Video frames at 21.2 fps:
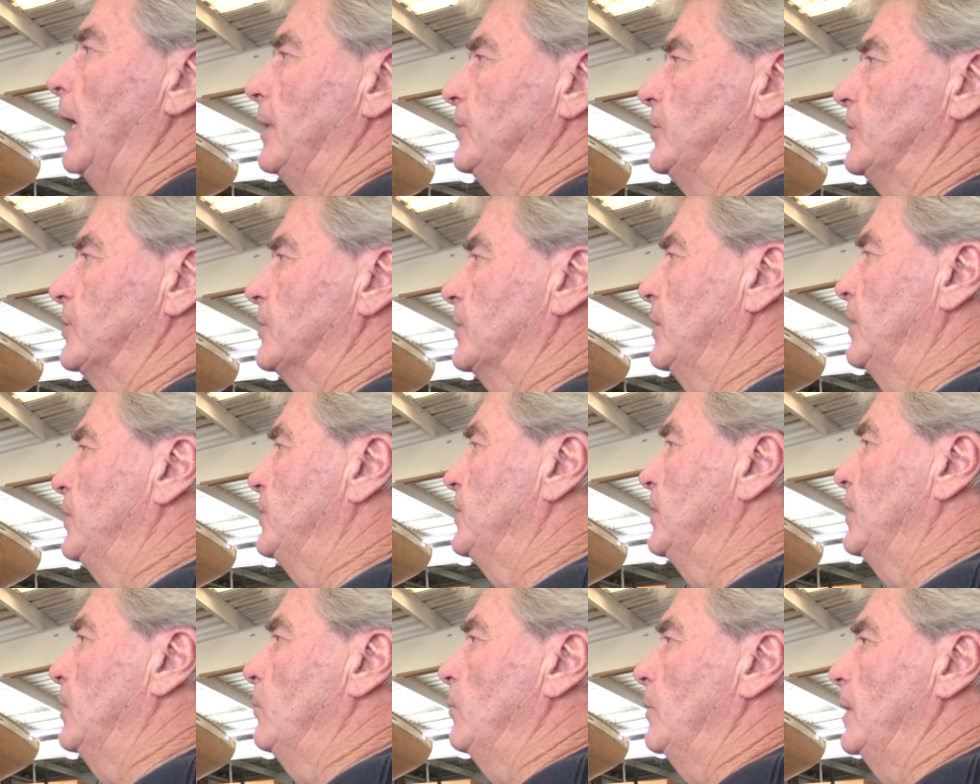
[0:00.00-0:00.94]
Just because it's
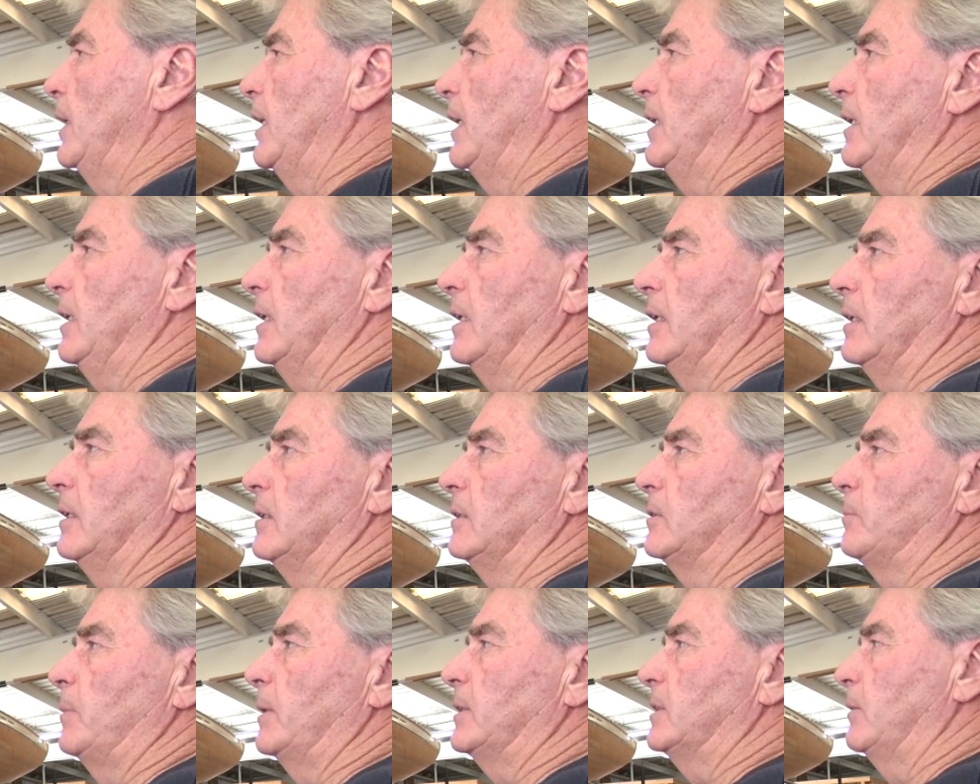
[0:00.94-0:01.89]
in the way, and then
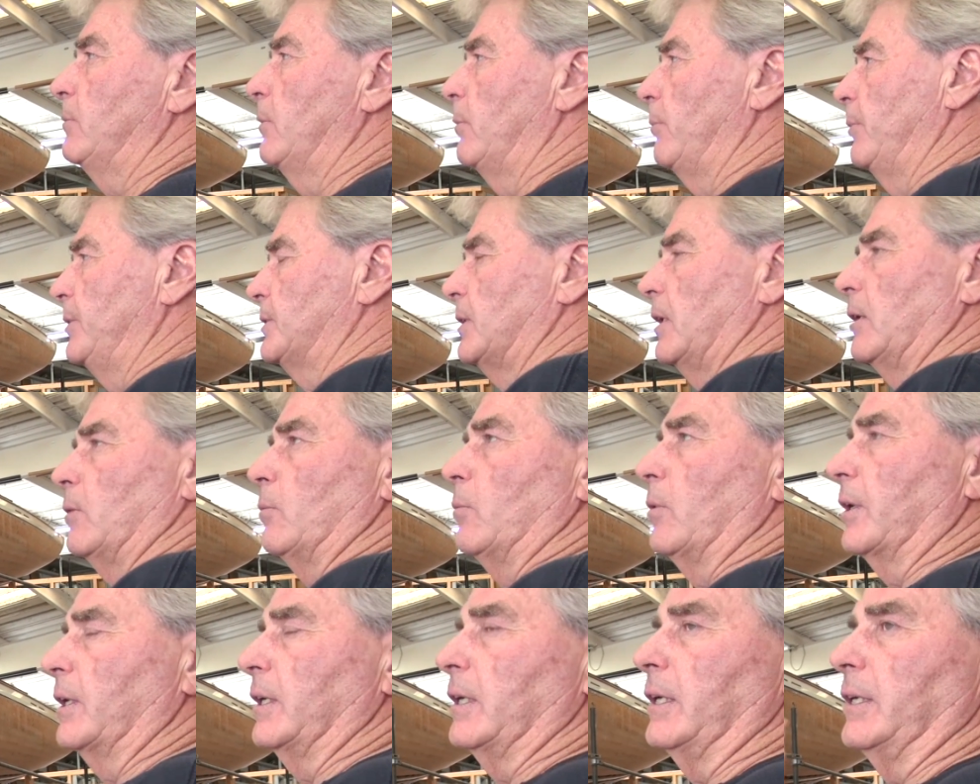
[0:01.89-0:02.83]
especially when we start
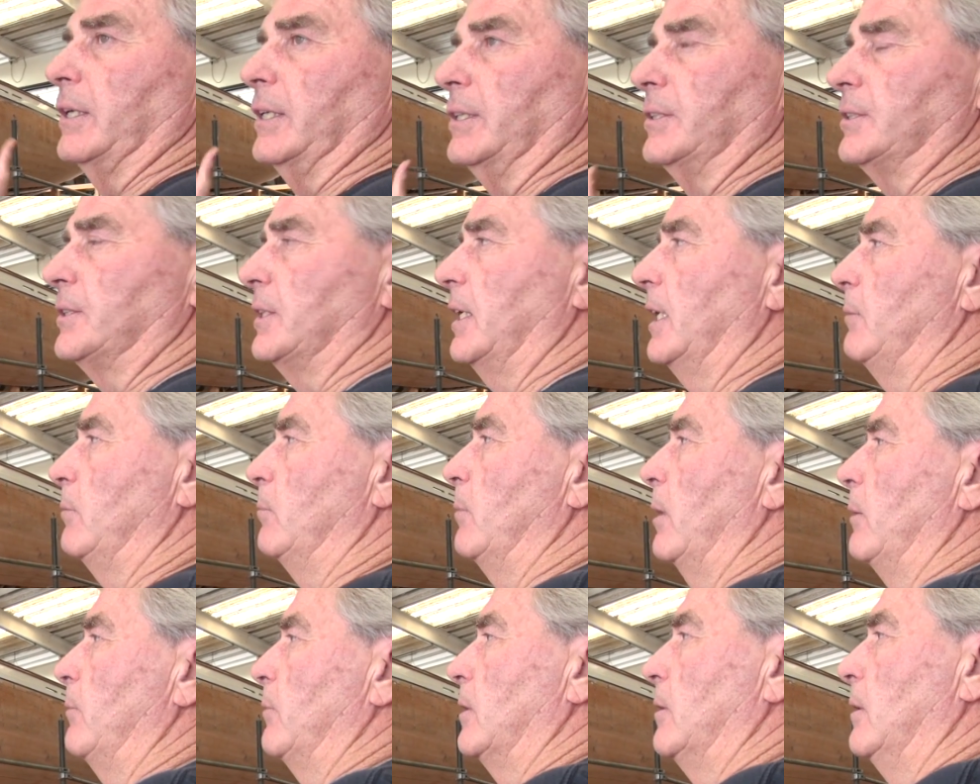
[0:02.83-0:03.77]
working on the inside, we
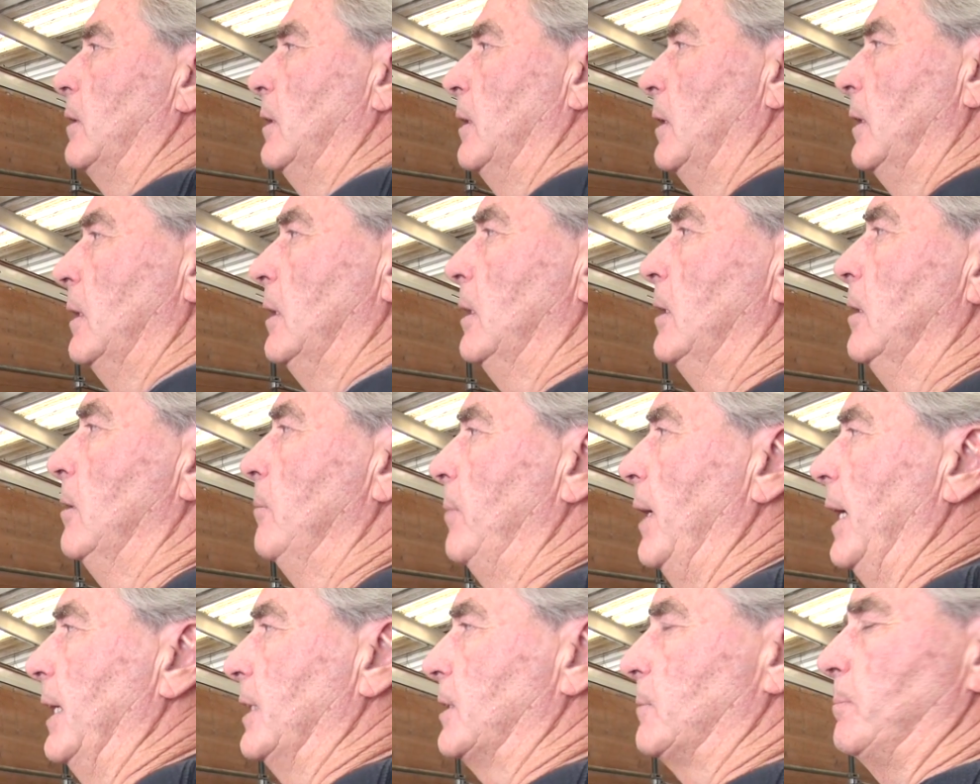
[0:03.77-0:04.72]
might want to
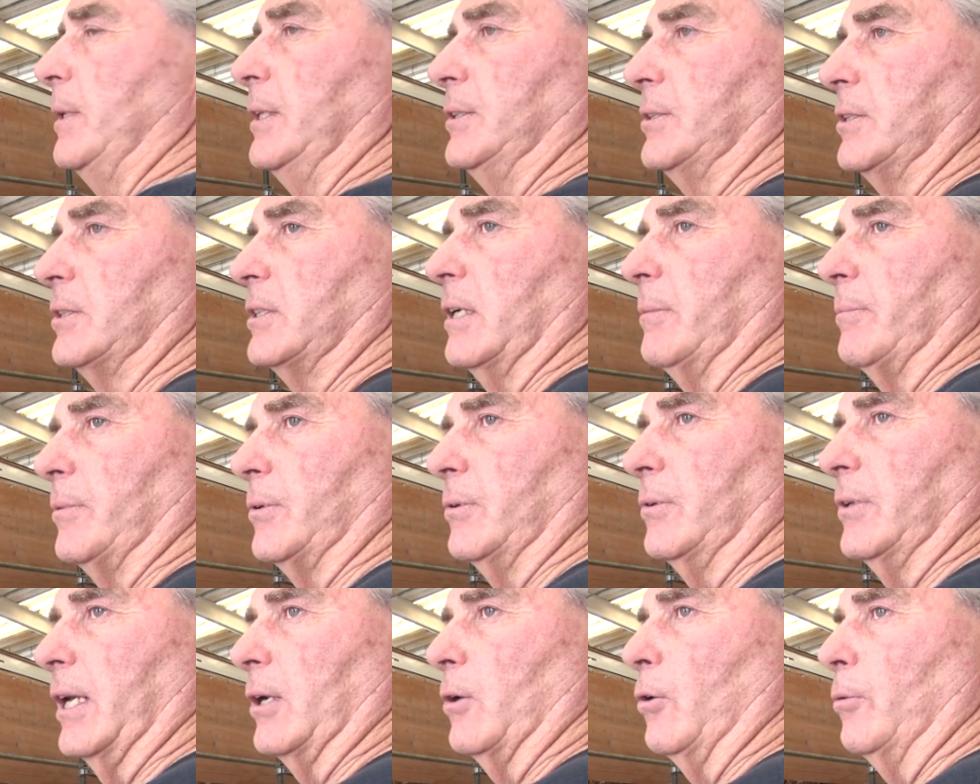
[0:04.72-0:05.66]
pass pieces up
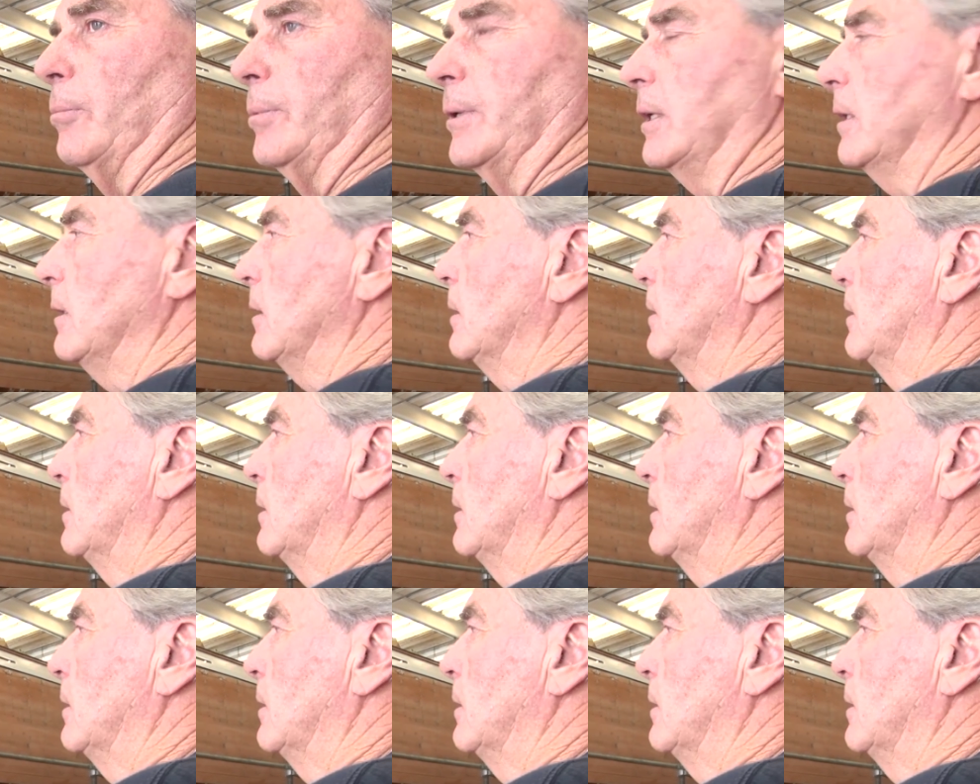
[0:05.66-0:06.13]
through that opening.